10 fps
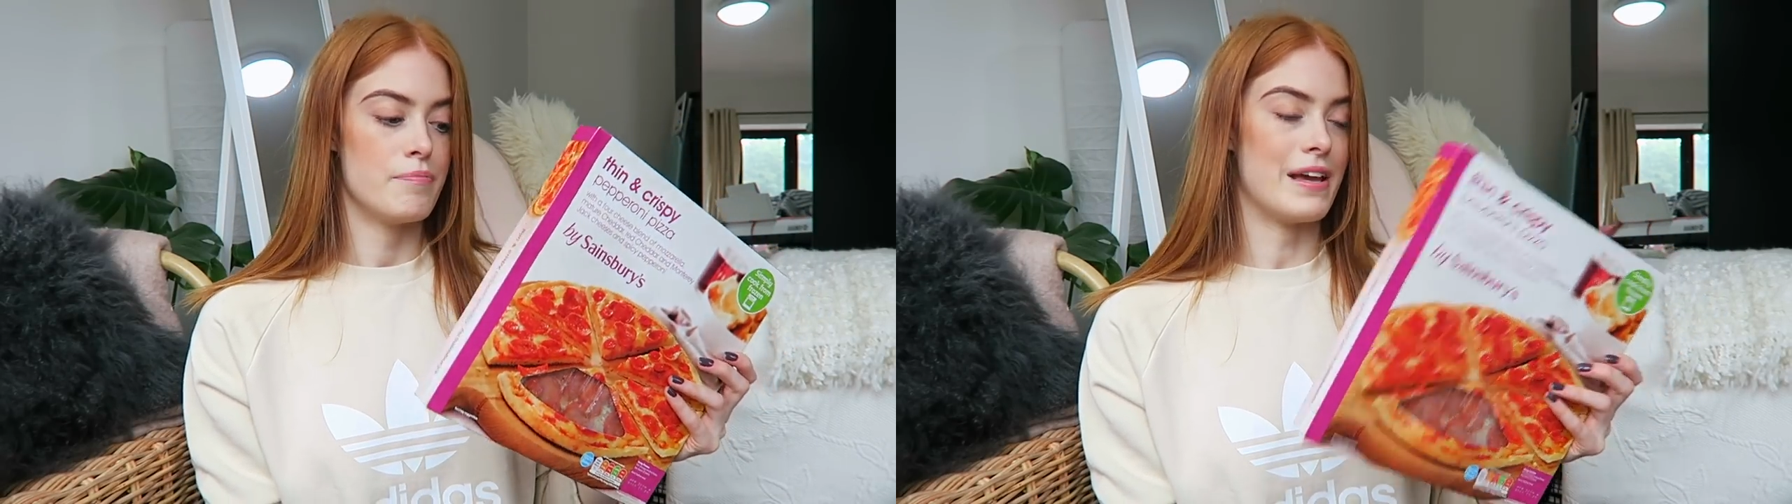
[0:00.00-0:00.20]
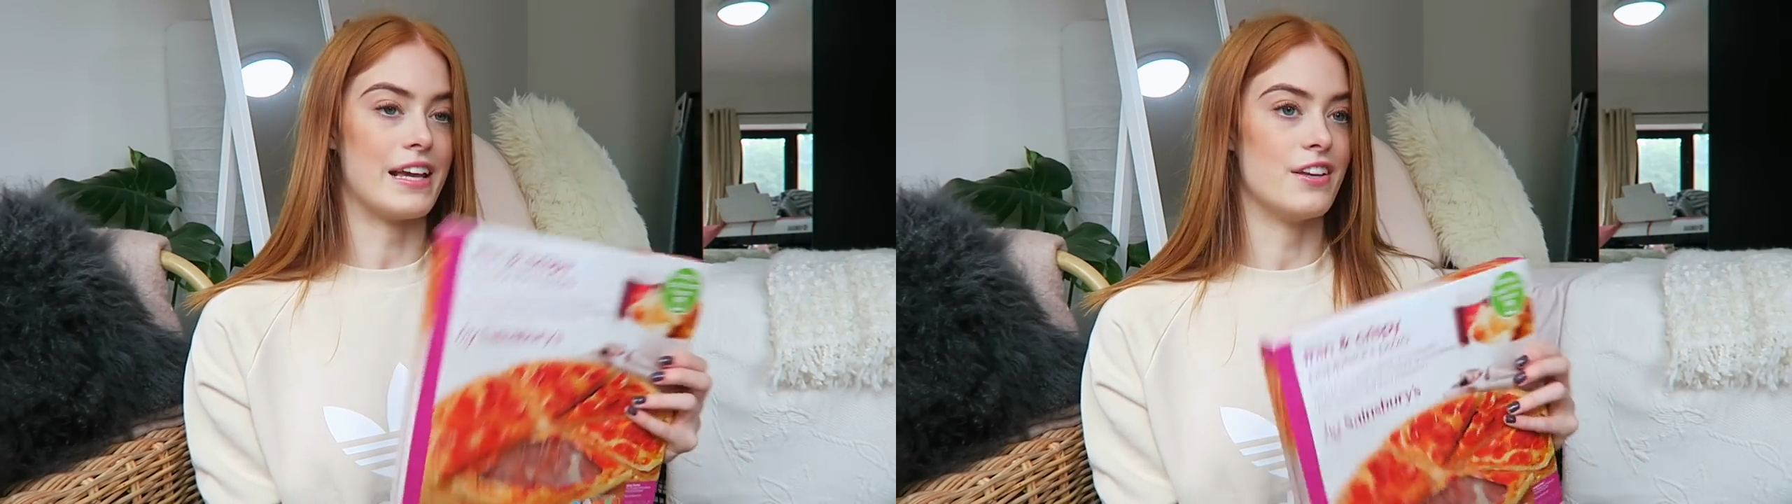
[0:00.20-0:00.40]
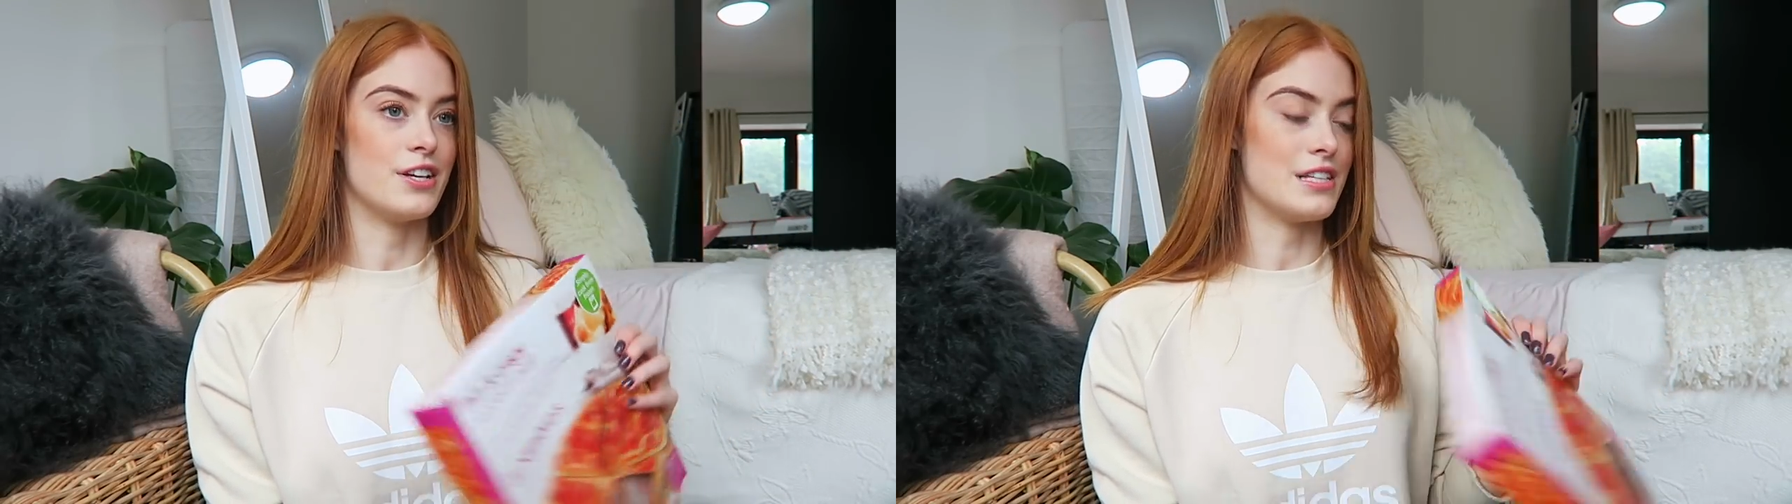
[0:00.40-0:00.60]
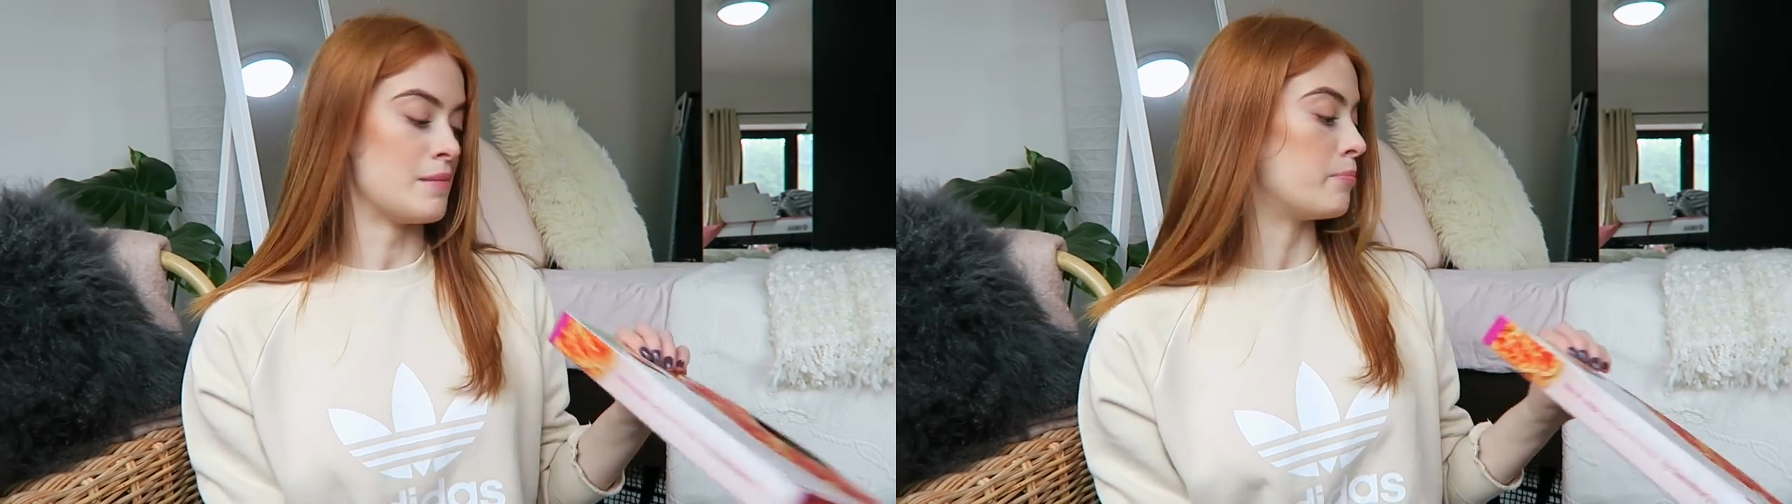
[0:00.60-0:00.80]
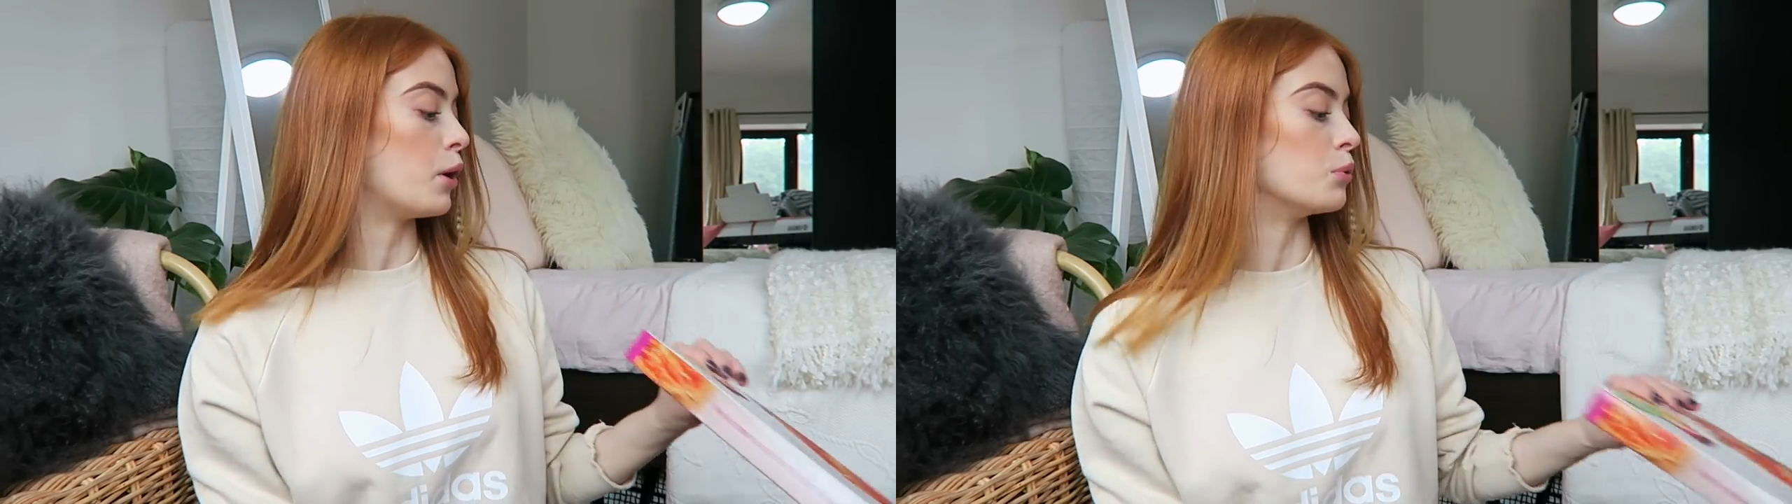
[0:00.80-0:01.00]
making those
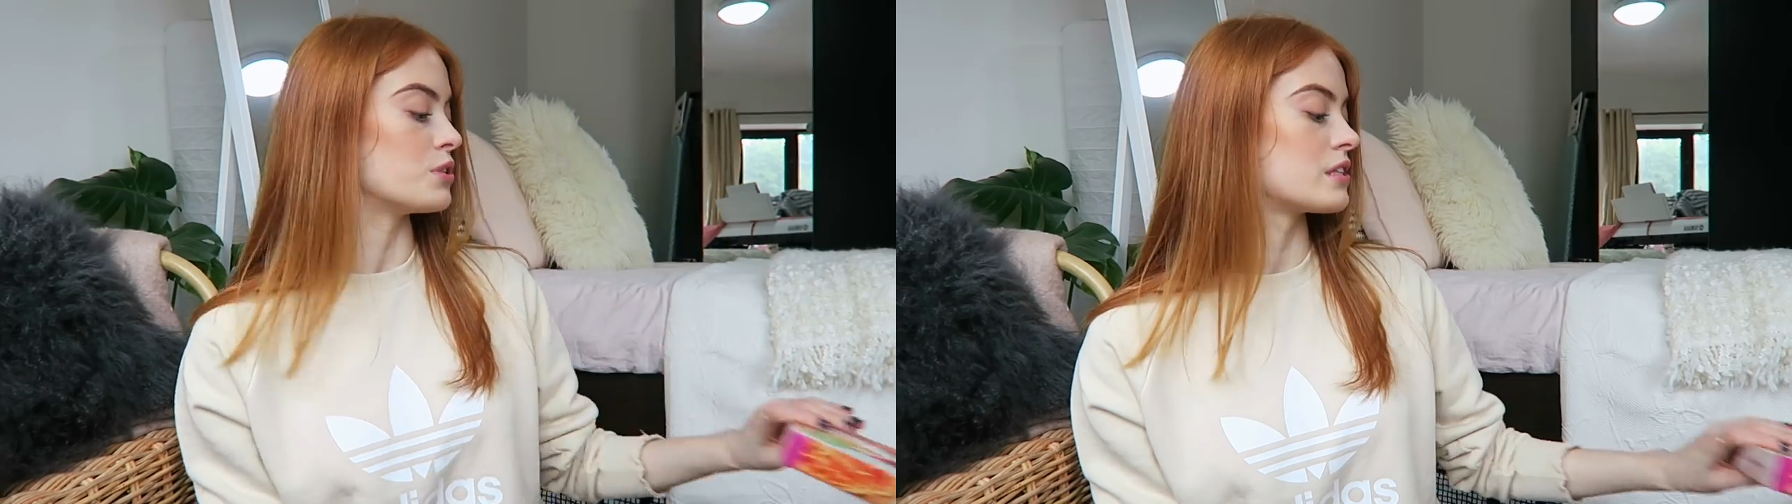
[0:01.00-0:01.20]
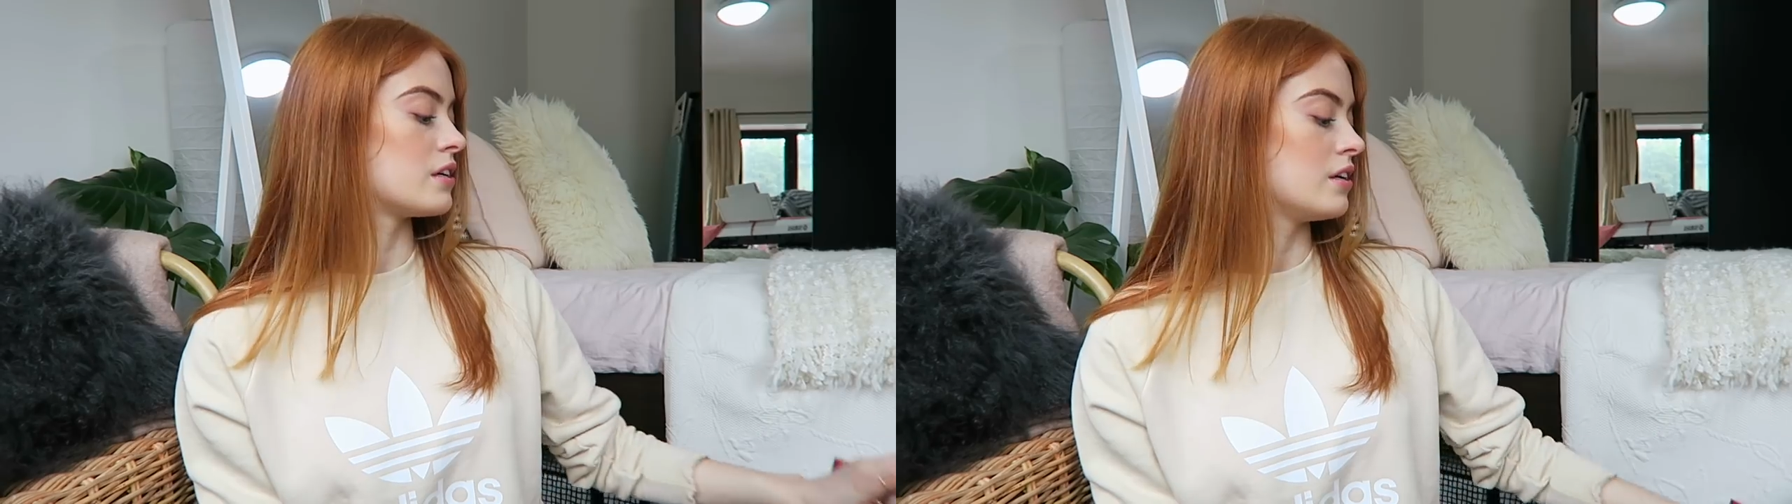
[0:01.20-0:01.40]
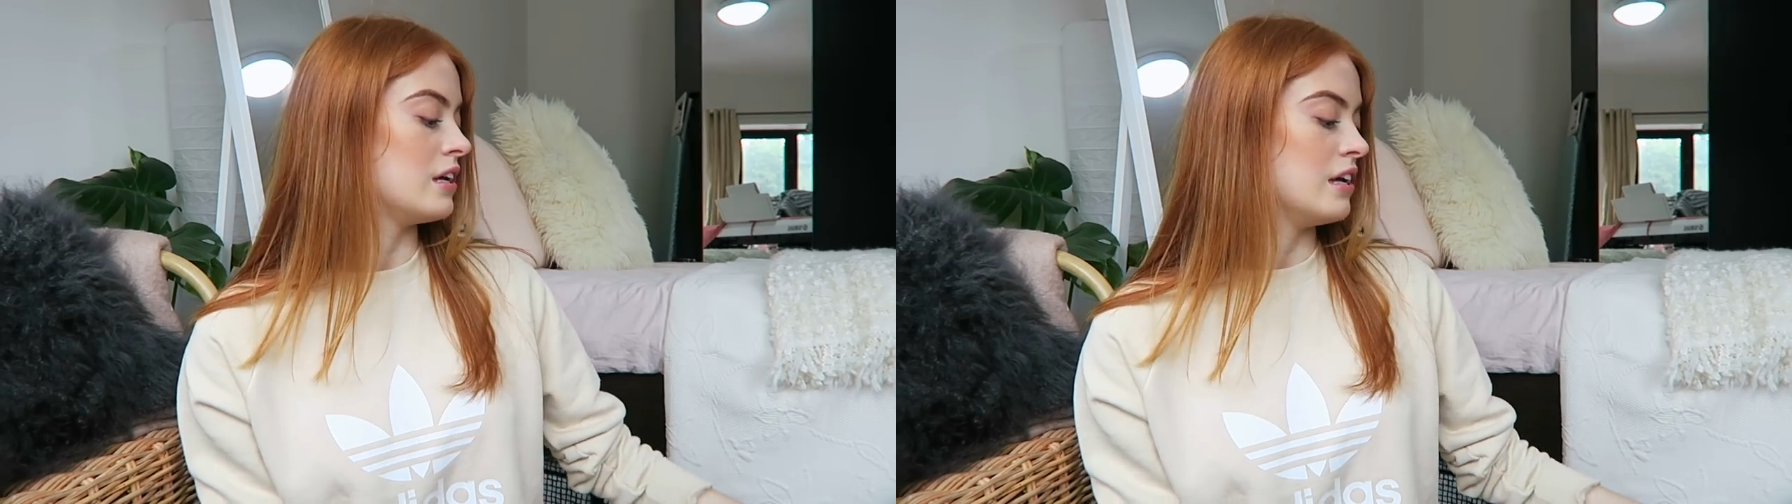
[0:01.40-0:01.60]
impulse